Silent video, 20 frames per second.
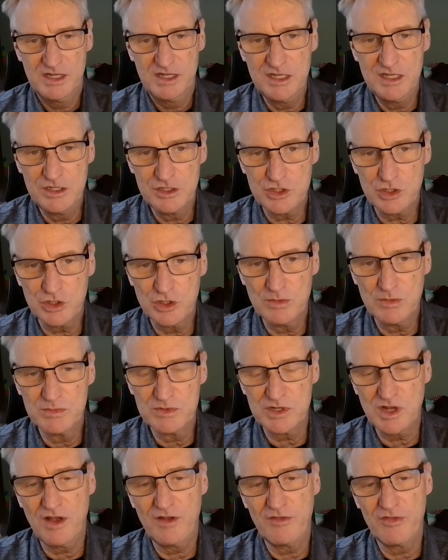in
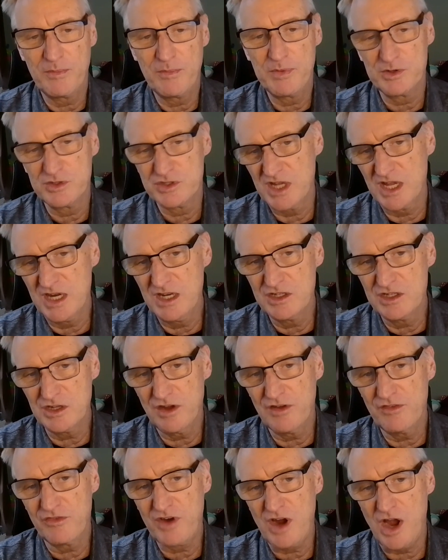terms of the percentage
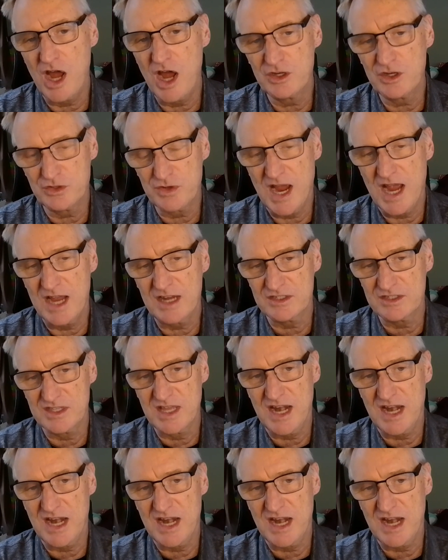of contracts